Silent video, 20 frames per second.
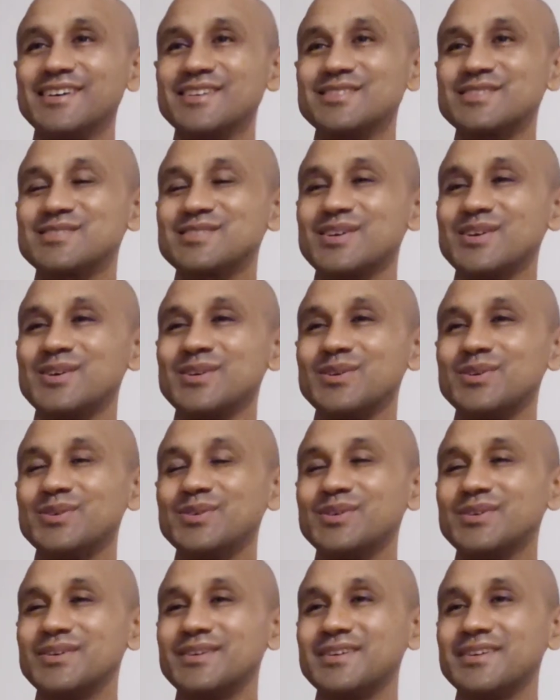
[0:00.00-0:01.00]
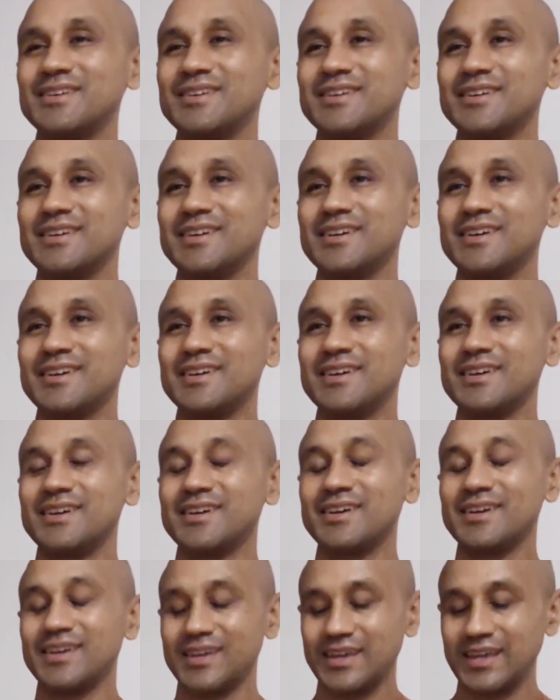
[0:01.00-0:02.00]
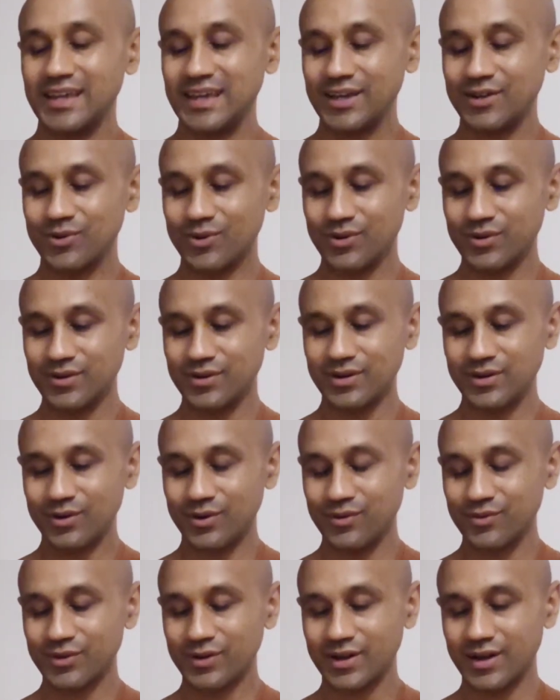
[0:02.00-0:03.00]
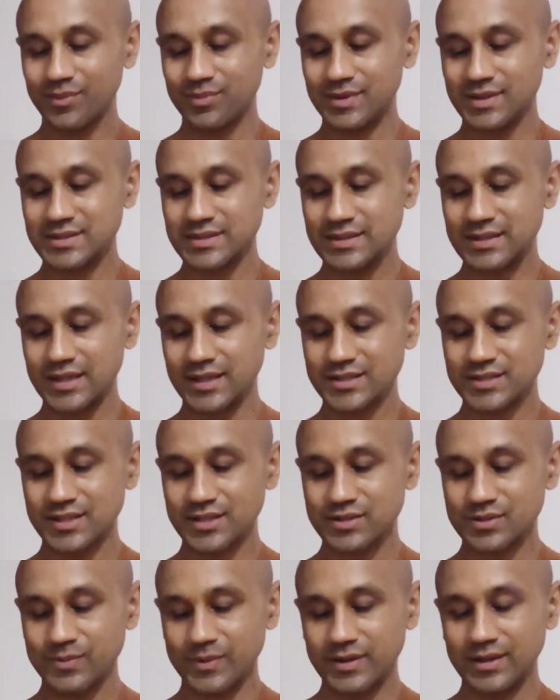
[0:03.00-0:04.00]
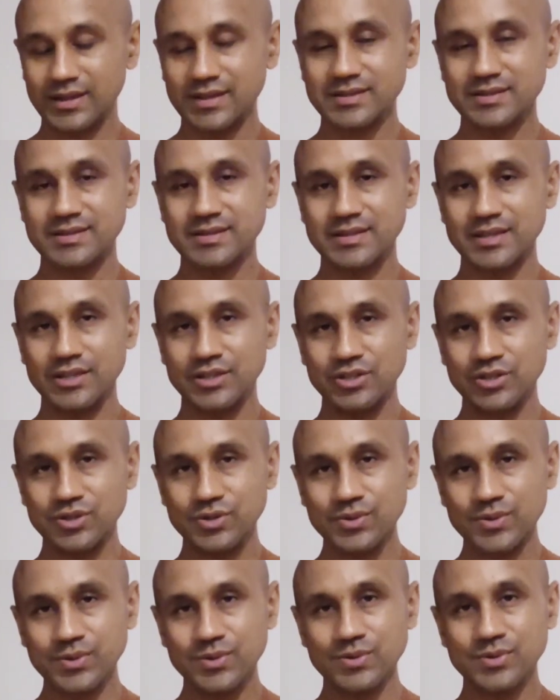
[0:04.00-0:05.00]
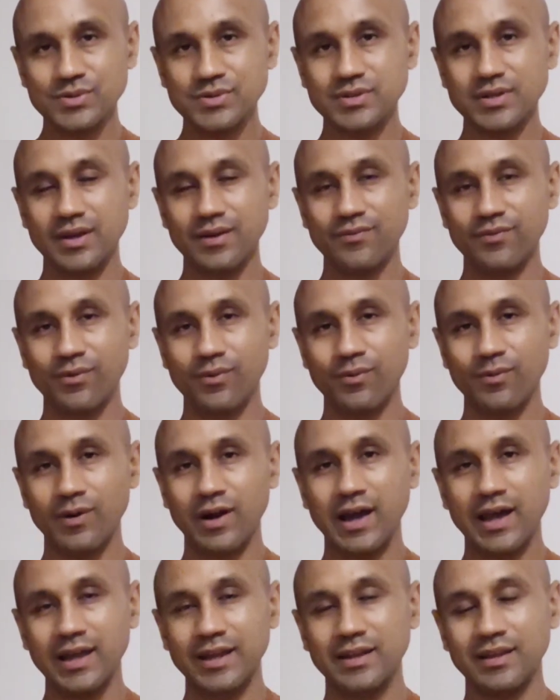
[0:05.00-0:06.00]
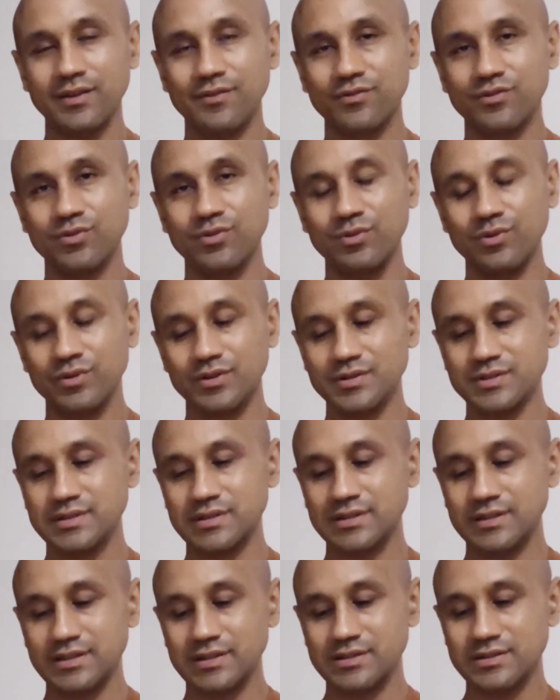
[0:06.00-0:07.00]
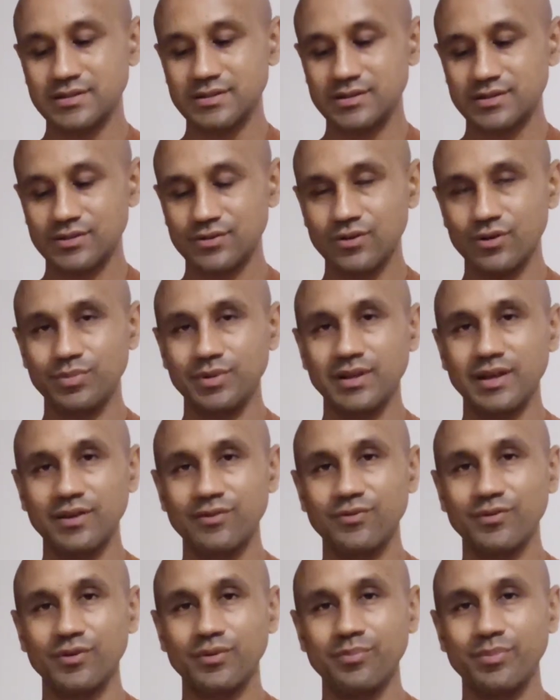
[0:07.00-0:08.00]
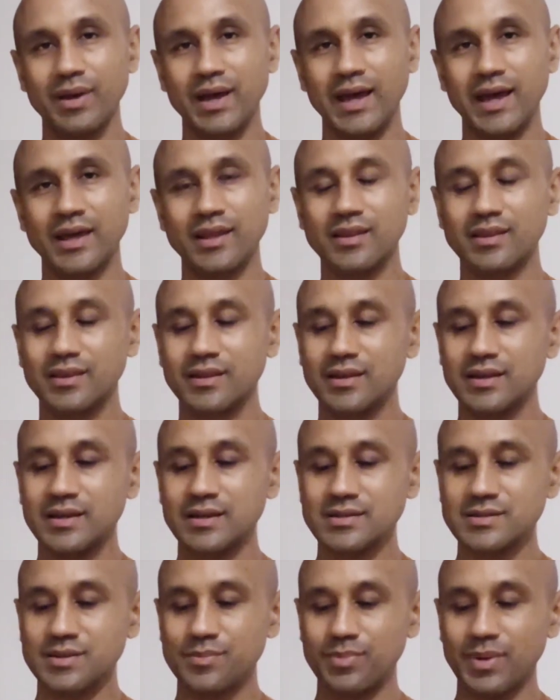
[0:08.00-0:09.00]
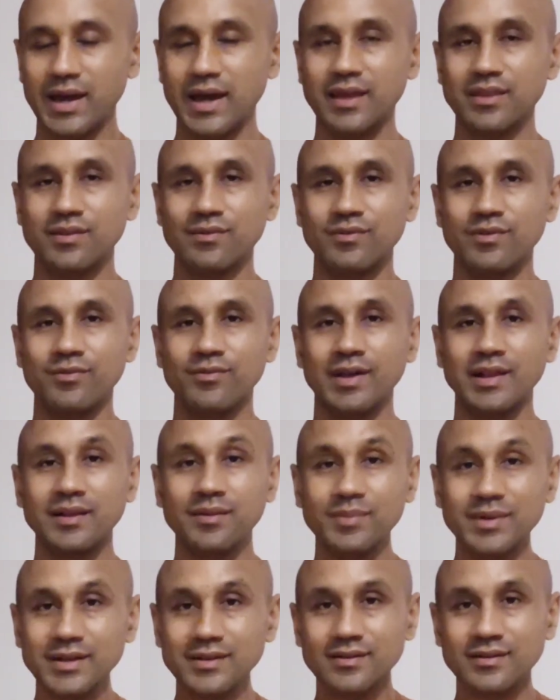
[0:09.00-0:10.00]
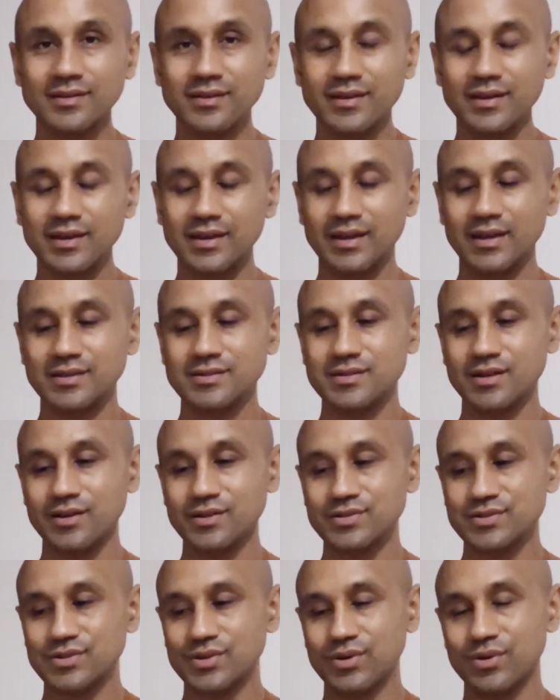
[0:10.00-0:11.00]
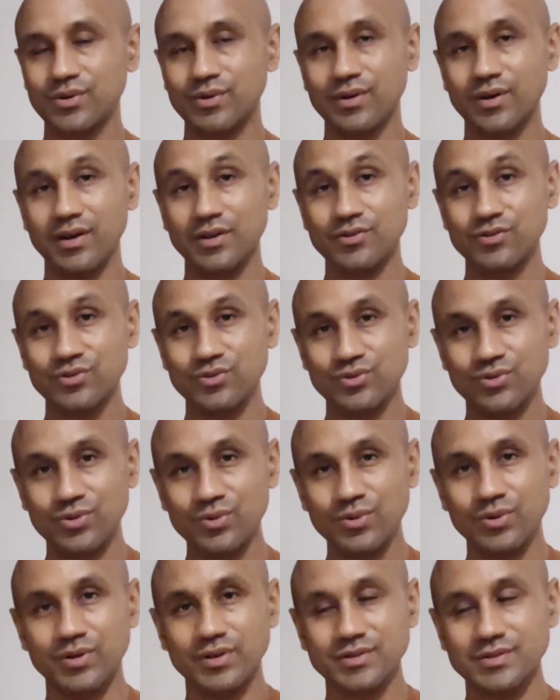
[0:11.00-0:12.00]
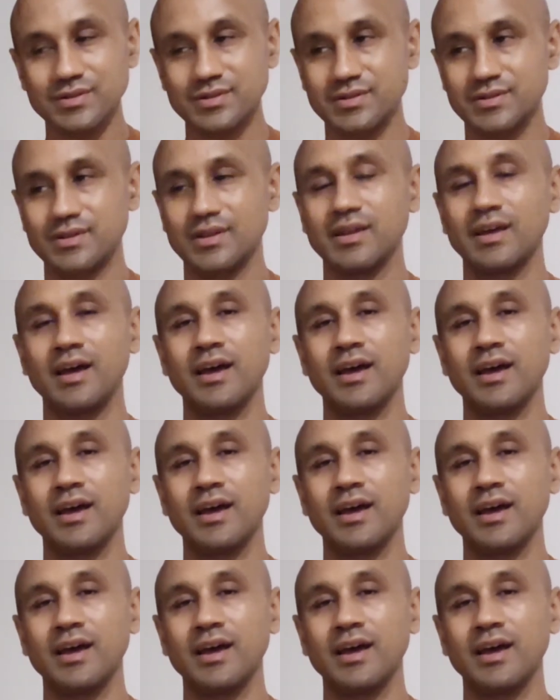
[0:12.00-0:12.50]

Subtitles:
So, in order to overcome these addictions, one needs to use a variety of tools. And this Noble Eightfold Path is a path of development. It's also tools.